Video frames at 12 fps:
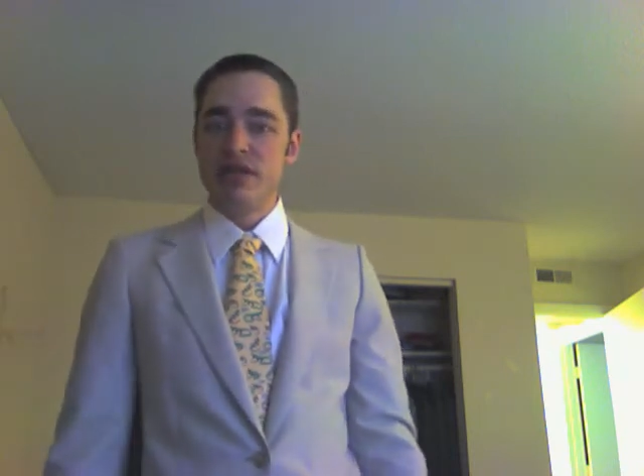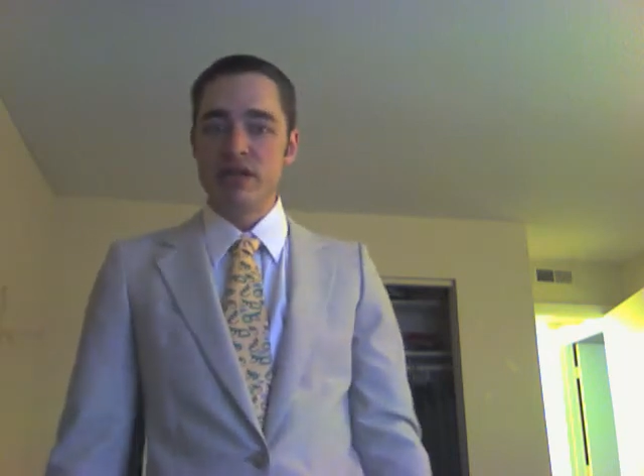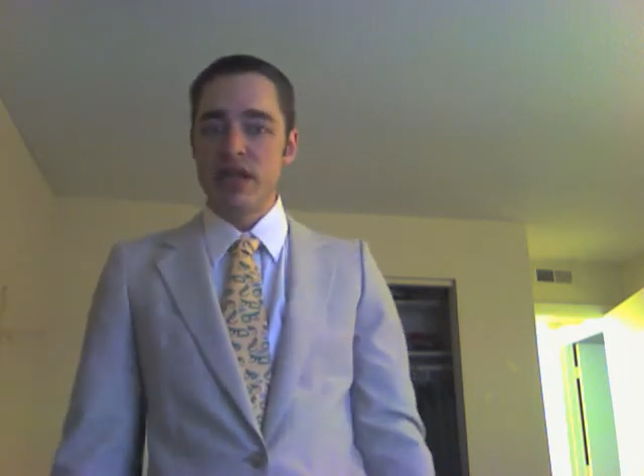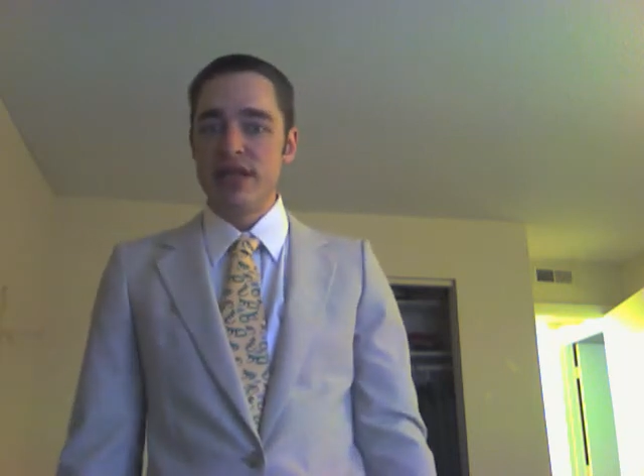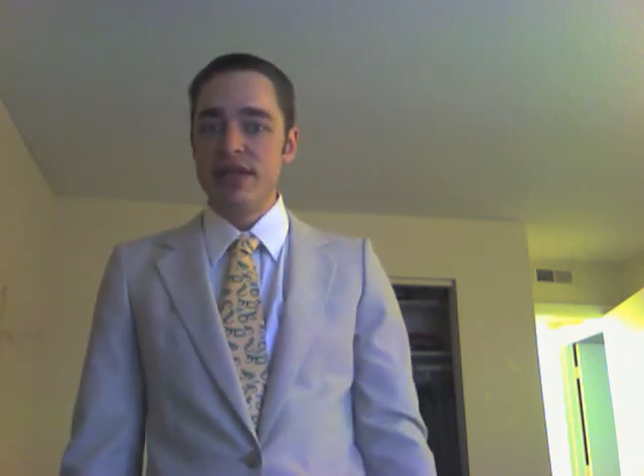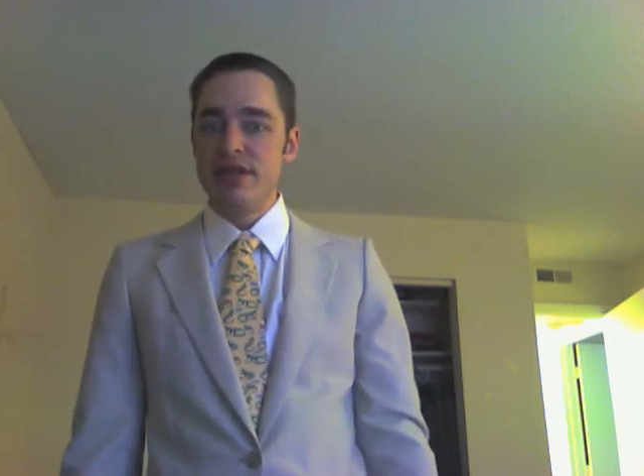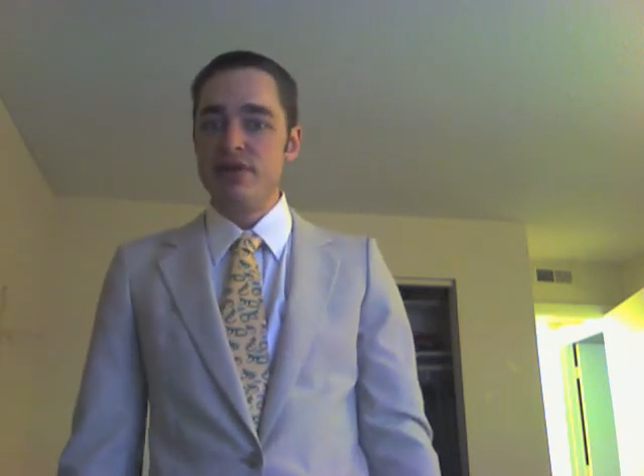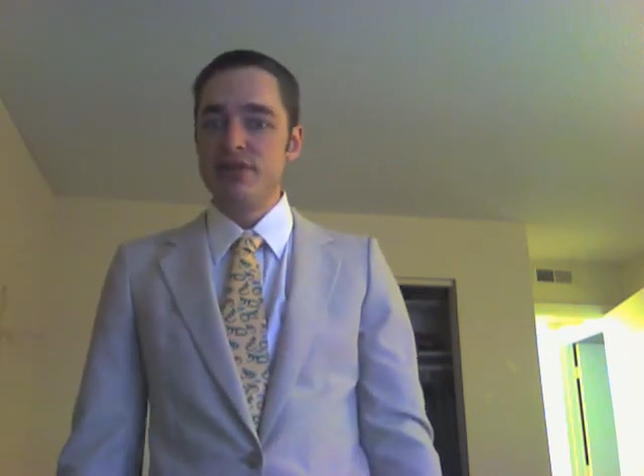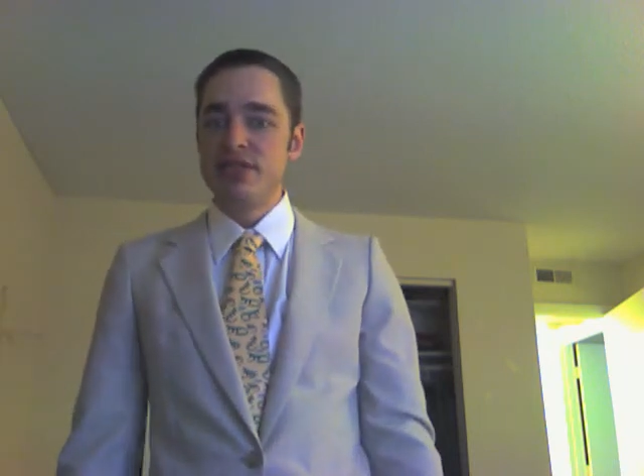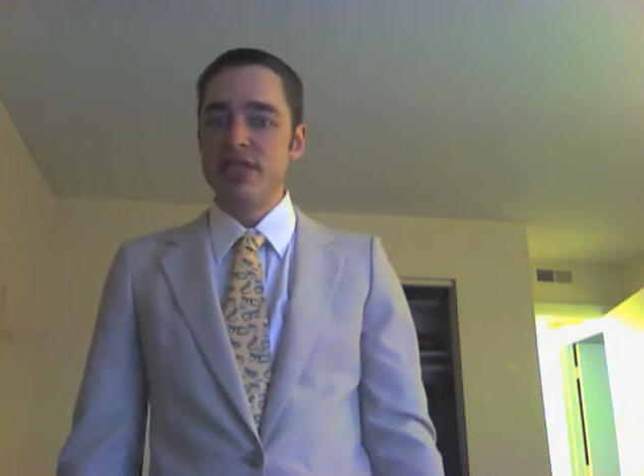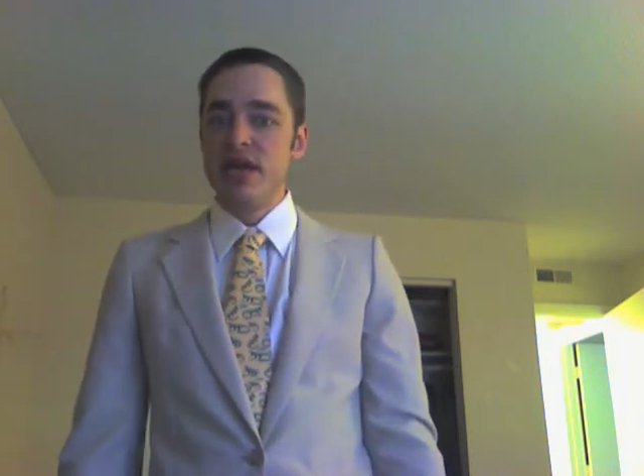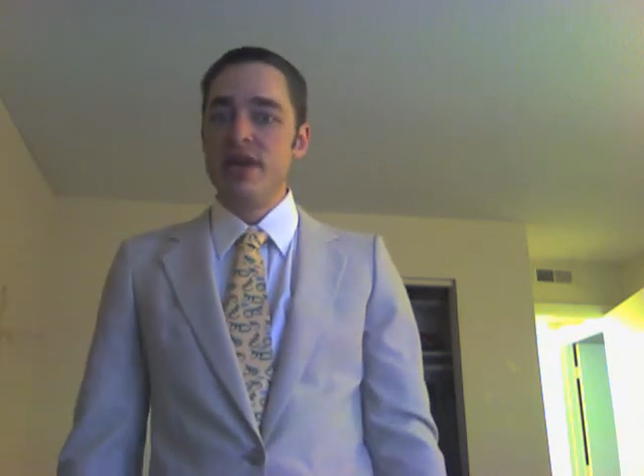a lot of
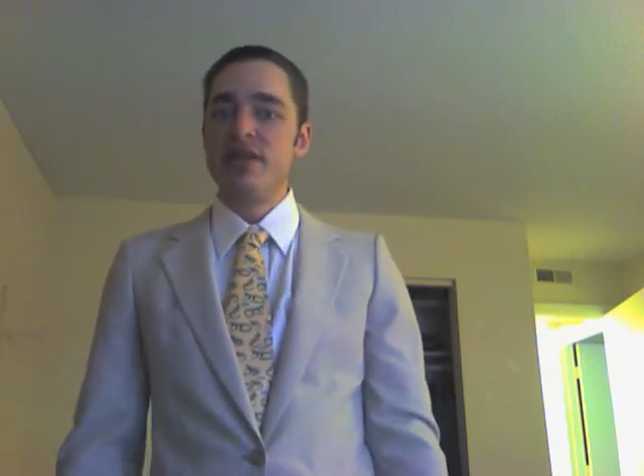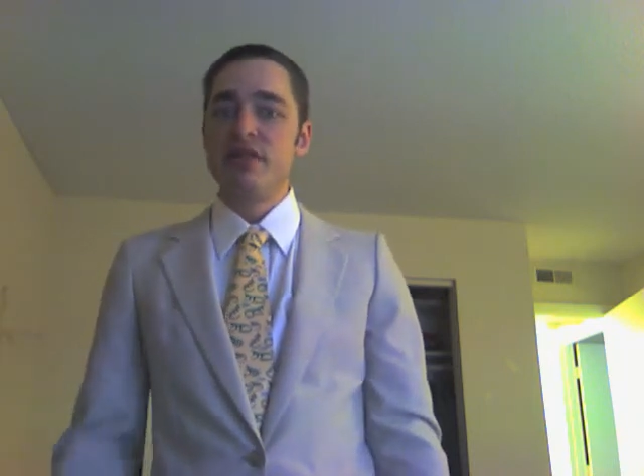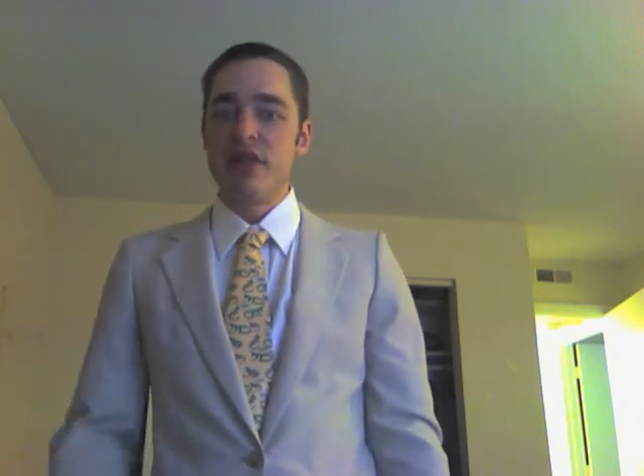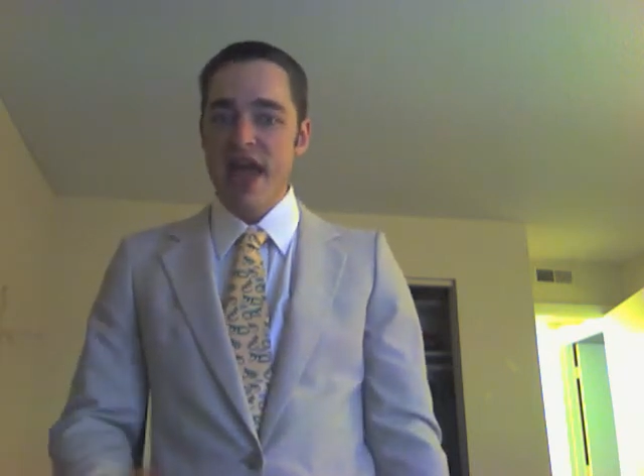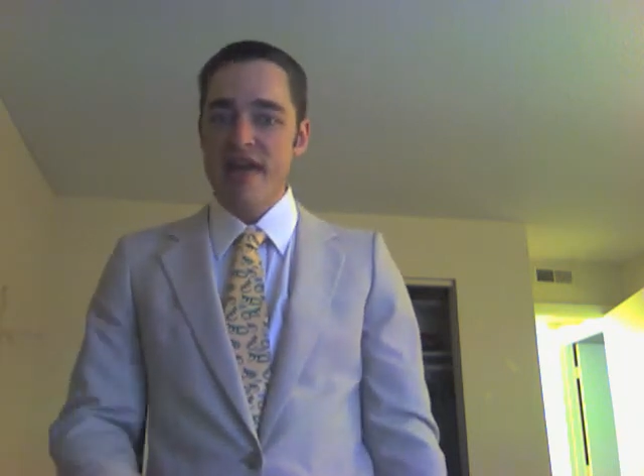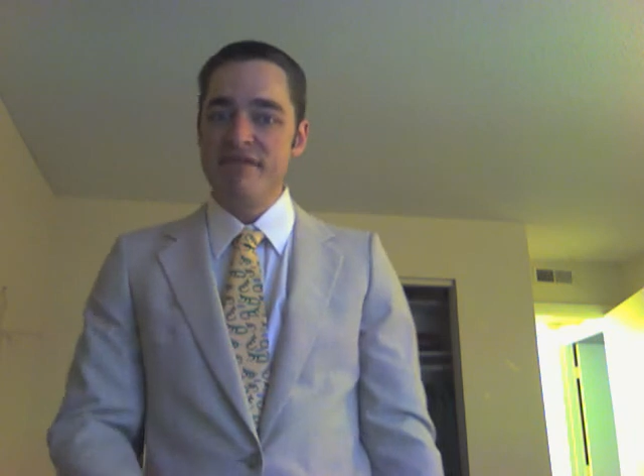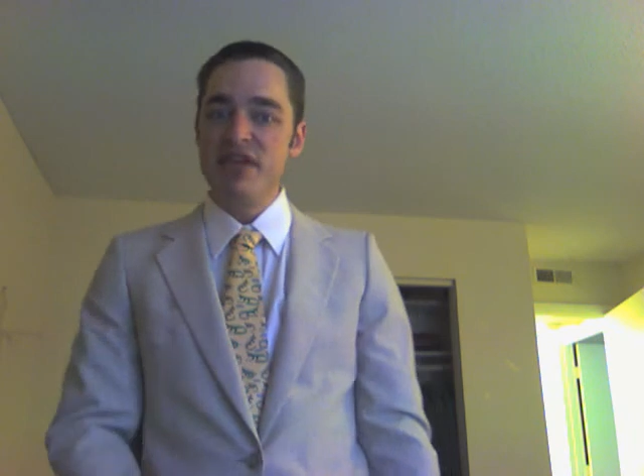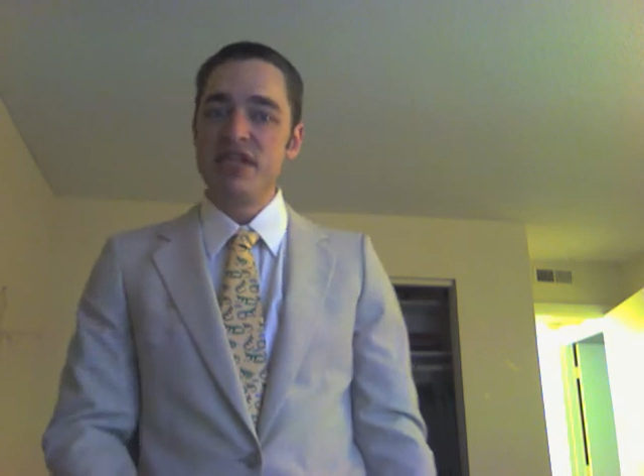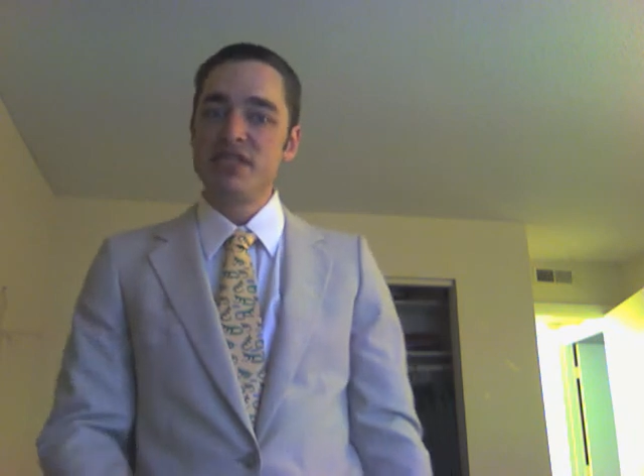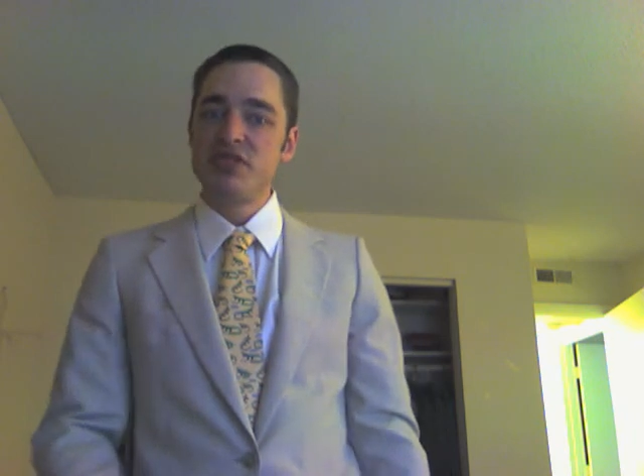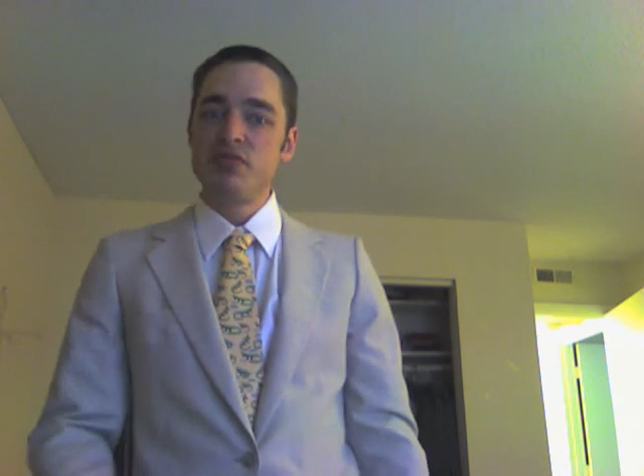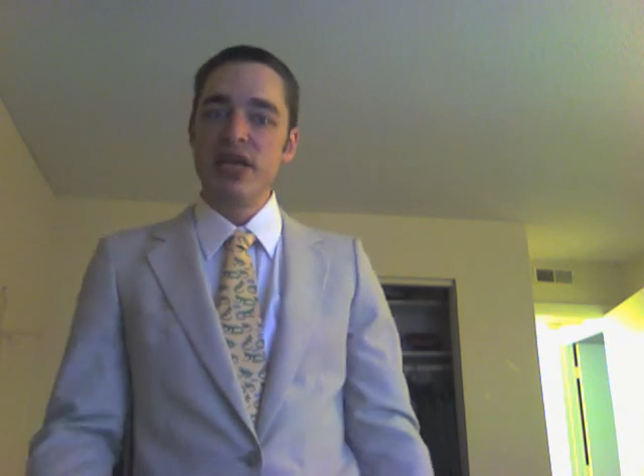those, they're heavy
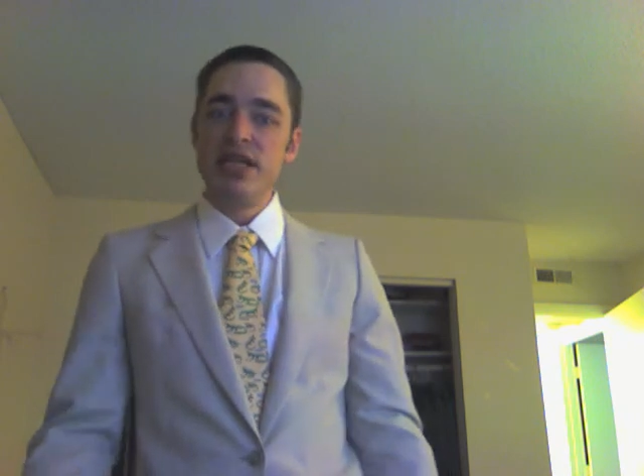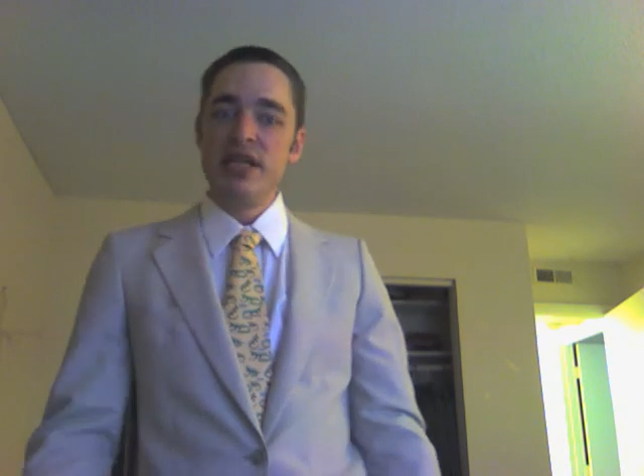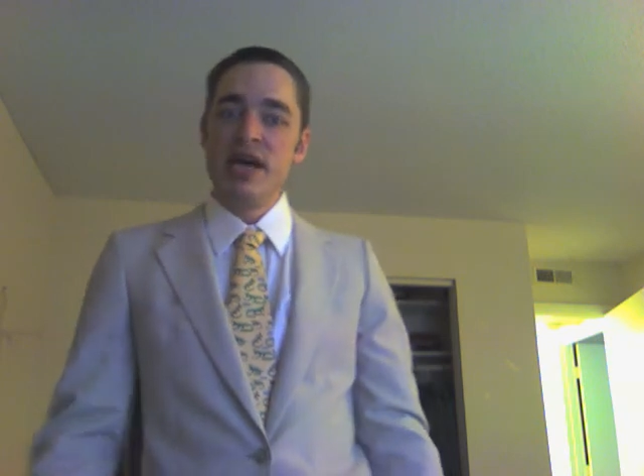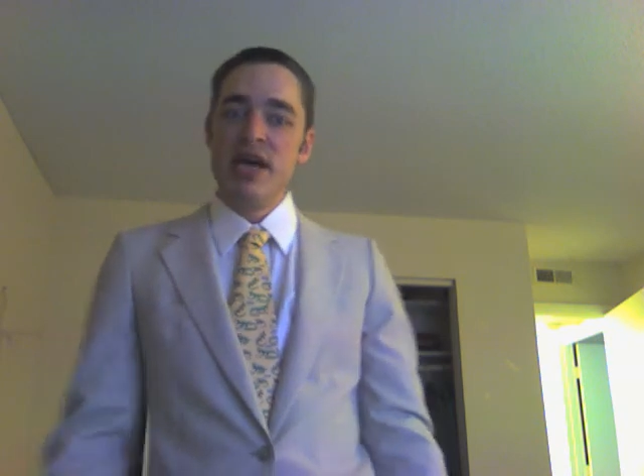and sweet,